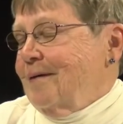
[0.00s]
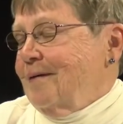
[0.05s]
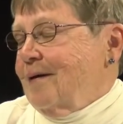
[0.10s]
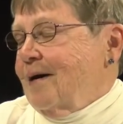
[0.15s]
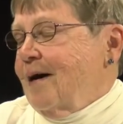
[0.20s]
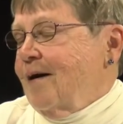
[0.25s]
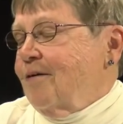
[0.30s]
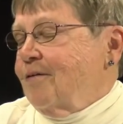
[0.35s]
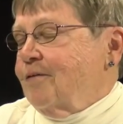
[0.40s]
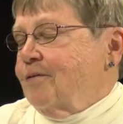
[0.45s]

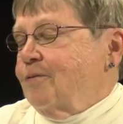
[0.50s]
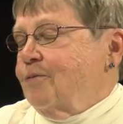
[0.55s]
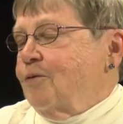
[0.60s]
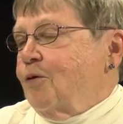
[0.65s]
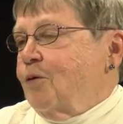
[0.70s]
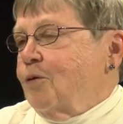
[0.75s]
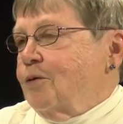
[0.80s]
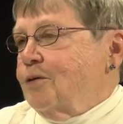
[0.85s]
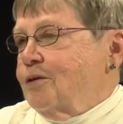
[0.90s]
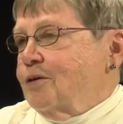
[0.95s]
how the
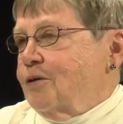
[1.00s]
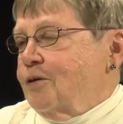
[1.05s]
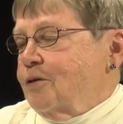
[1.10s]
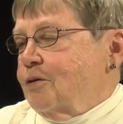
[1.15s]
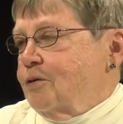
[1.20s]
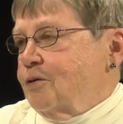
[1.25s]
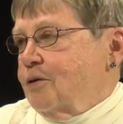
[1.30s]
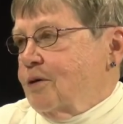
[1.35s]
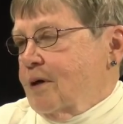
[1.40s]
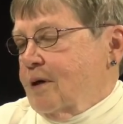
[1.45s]
vote is going to
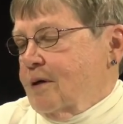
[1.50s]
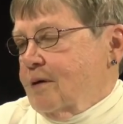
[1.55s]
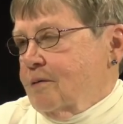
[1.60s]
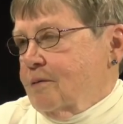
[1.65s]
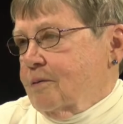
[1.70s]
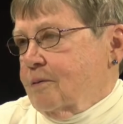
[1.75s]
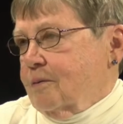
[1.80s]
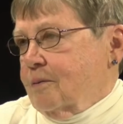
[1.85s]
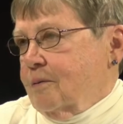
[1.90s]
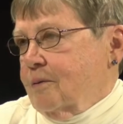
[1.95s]
turn out.
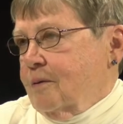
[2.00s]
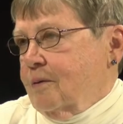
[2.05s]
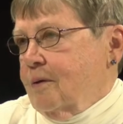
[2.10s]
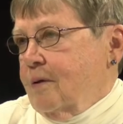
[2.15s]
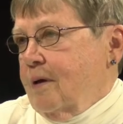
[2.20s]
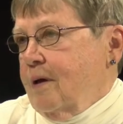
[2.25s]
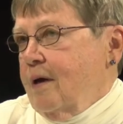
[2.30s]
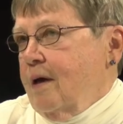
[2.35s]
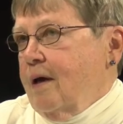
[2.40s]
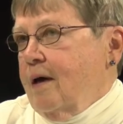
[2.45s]

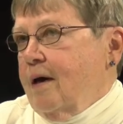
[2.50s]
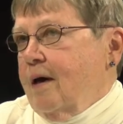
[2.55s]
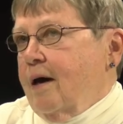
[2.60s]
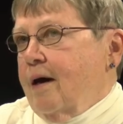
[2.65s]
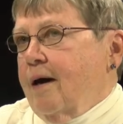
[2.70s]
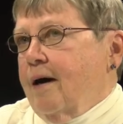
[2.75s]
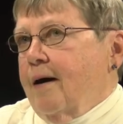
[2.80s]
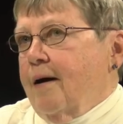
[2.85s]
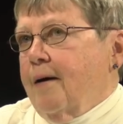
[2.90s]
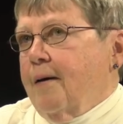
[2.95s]

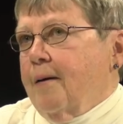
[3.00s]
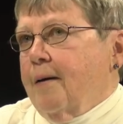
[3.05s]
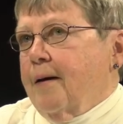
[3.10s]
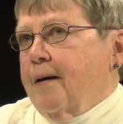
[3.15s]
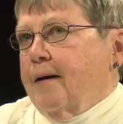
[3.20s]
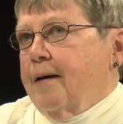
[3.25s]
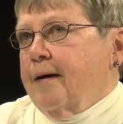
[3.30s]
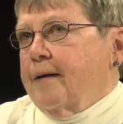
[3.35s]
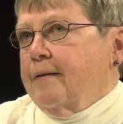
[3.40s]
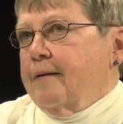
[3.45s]
Uh,
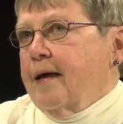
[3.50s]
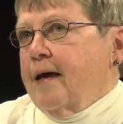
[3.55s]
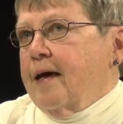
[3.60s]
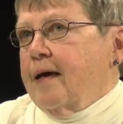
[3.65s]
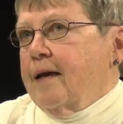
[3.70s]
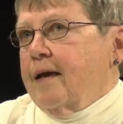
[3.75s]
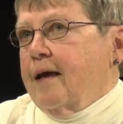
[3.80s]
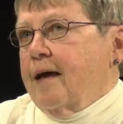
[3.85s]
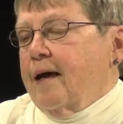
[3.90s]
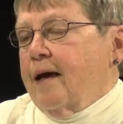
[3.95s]
and
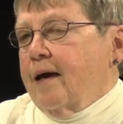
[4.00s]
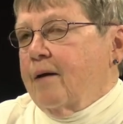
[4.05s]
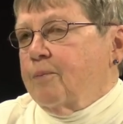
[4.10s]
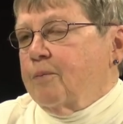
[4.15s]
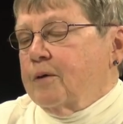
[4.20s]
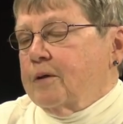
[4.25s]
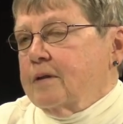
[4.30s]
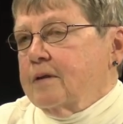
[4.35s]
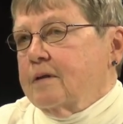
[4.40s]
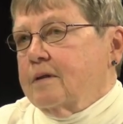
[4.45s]
that
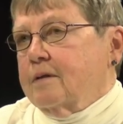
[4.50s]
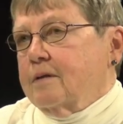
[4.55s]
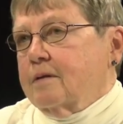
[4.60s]
happens